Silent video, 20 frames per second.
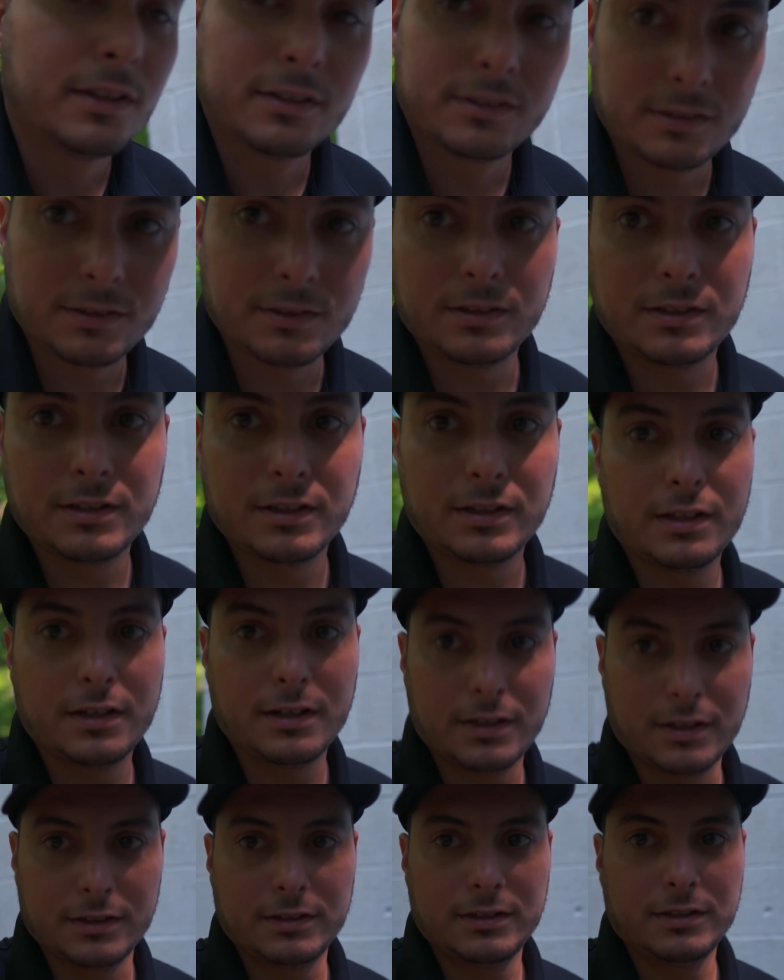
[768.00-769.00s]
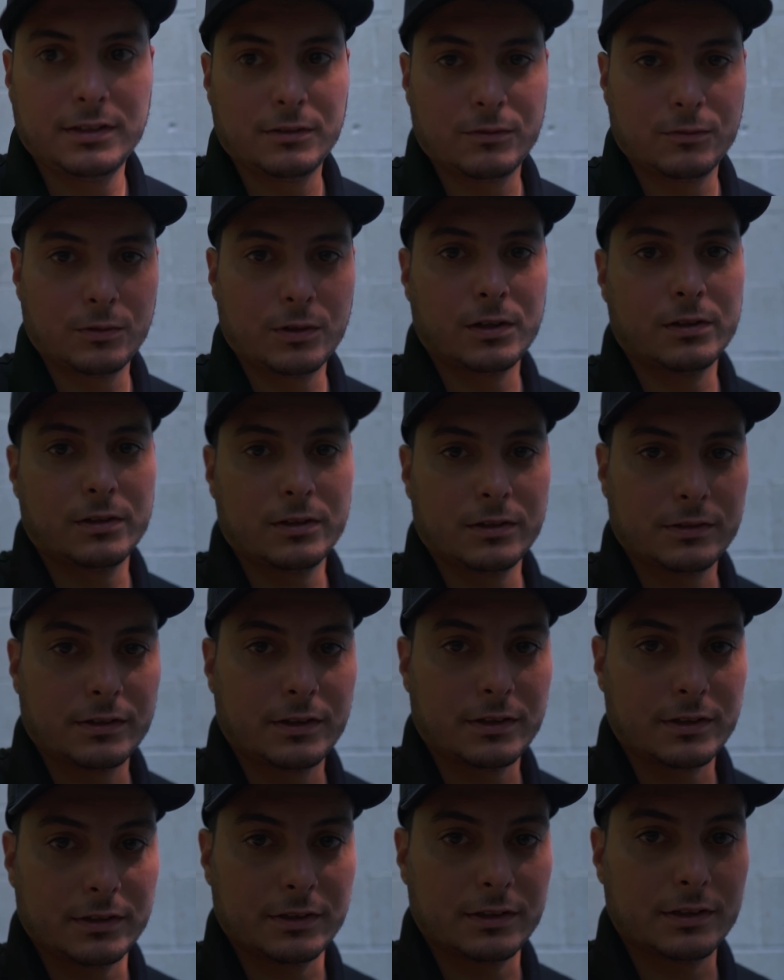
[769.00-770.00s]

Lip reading: so you can get an idea of what it looks like on the